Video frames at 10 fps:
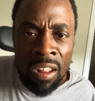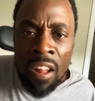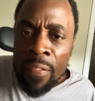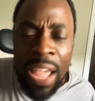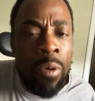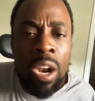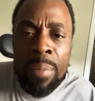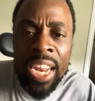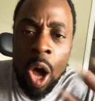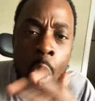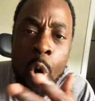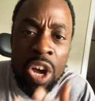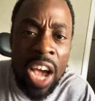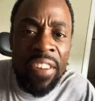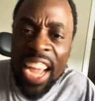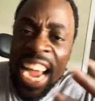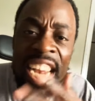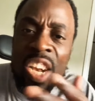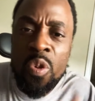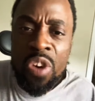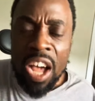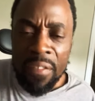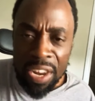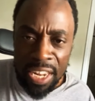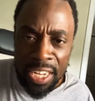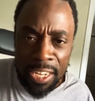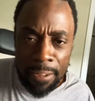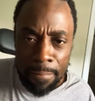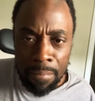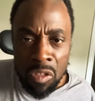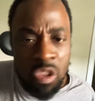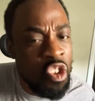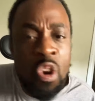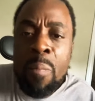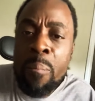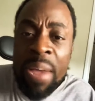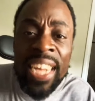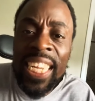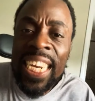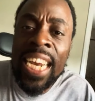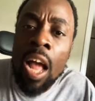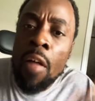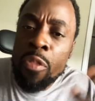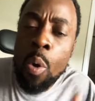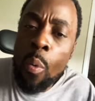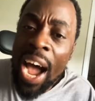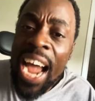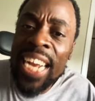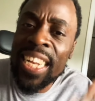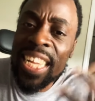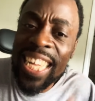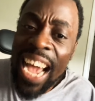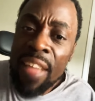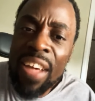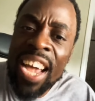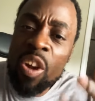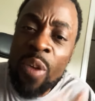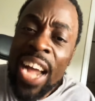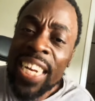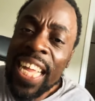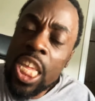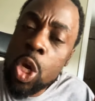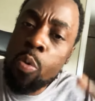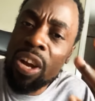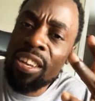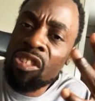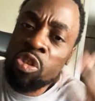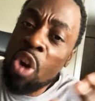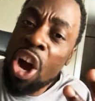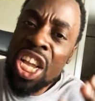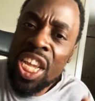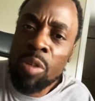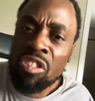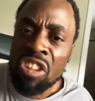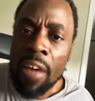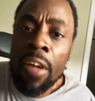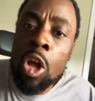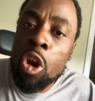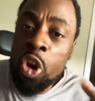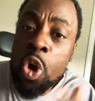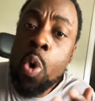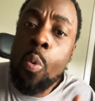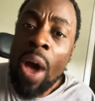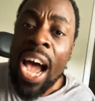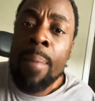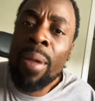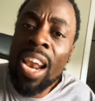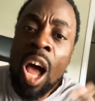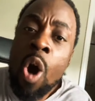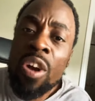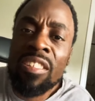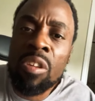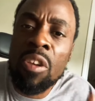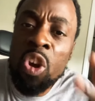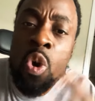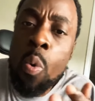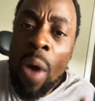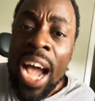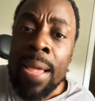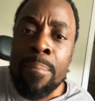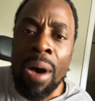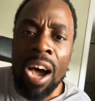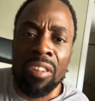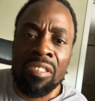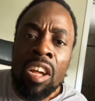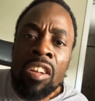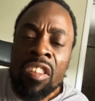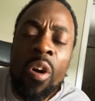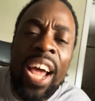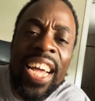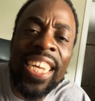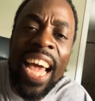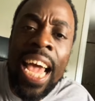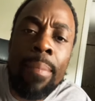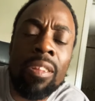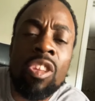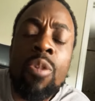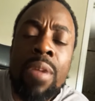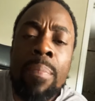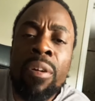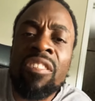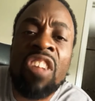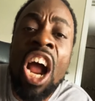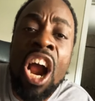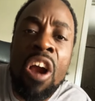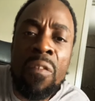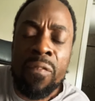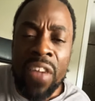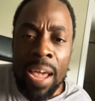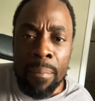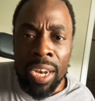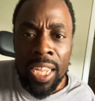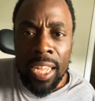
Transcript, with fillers: They want to be in the old covenant and the new covenant. You're missing the wine together. And Christ said, You will destroy yourself new wine belongeth to new wine bottles so that it's able to be preserved, family.